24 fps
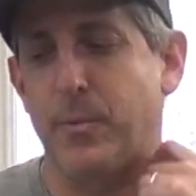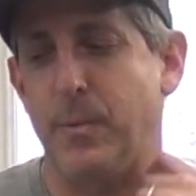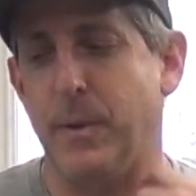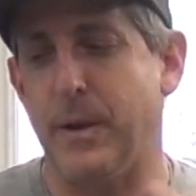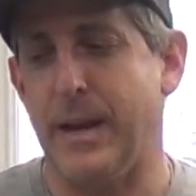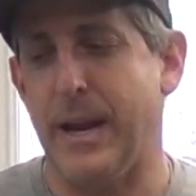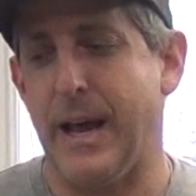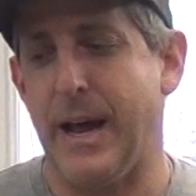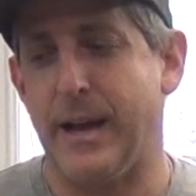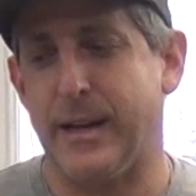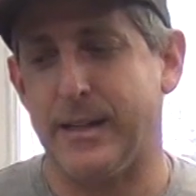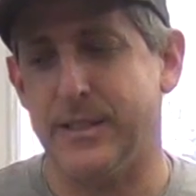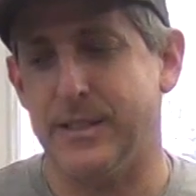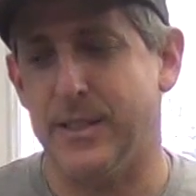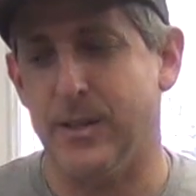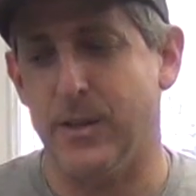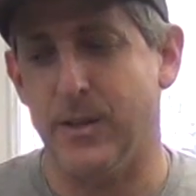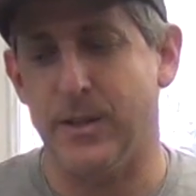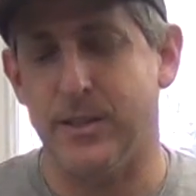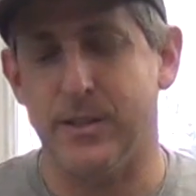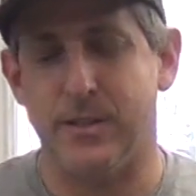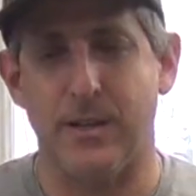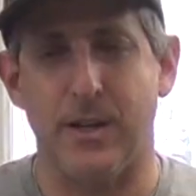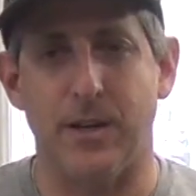But Axial
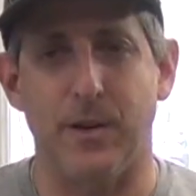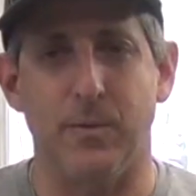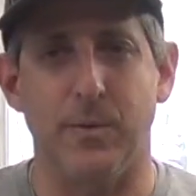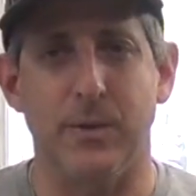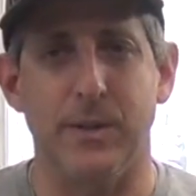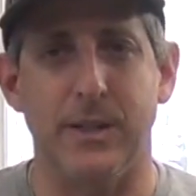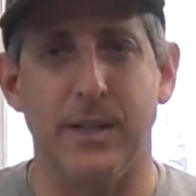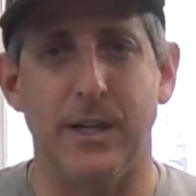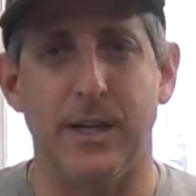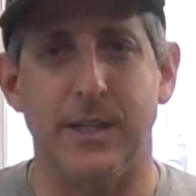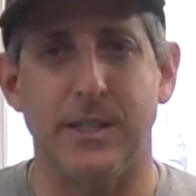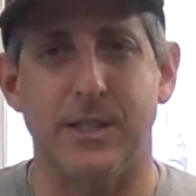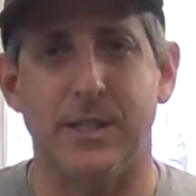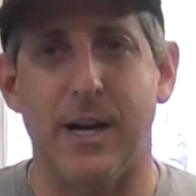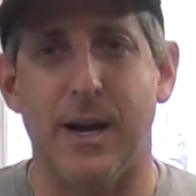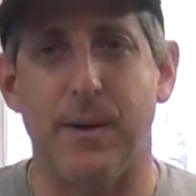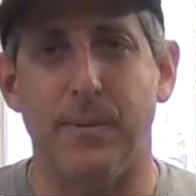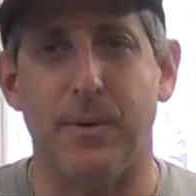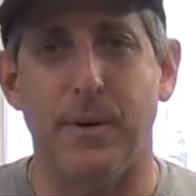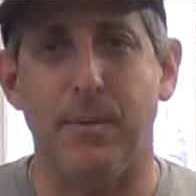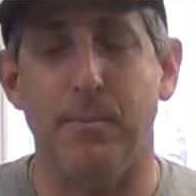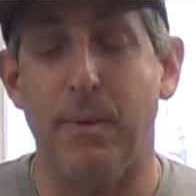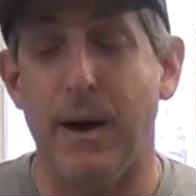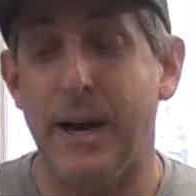has done a really nice
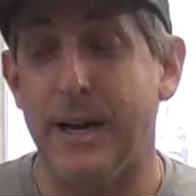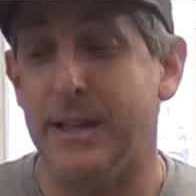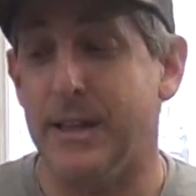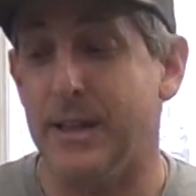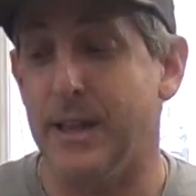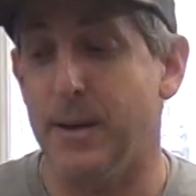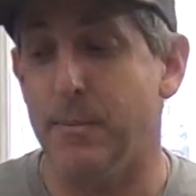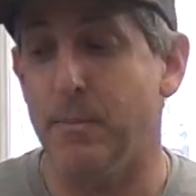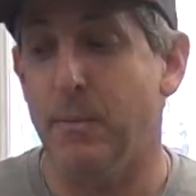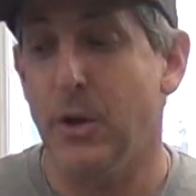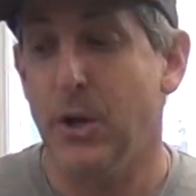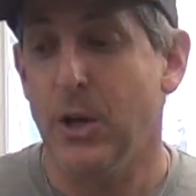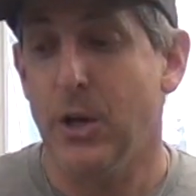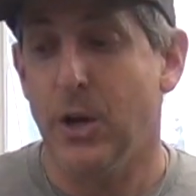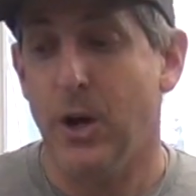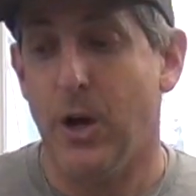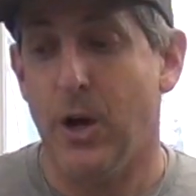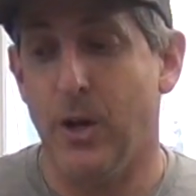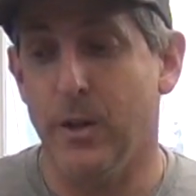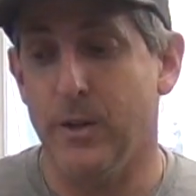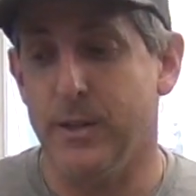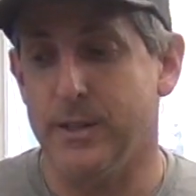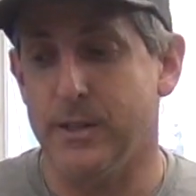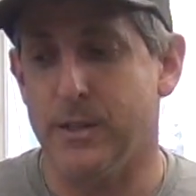job combining them
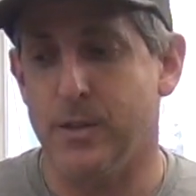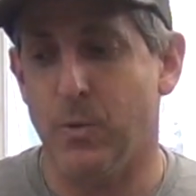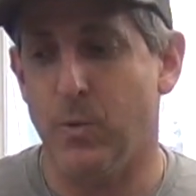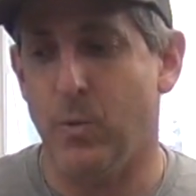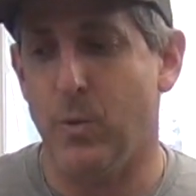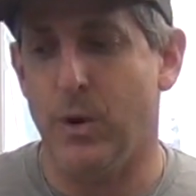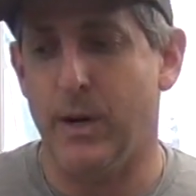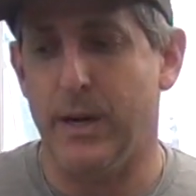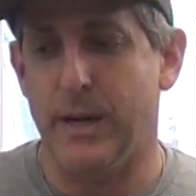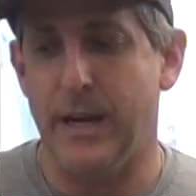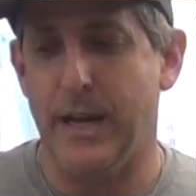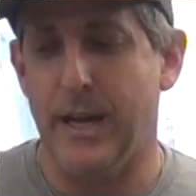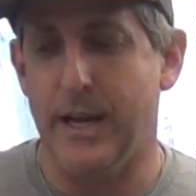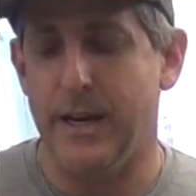all into one,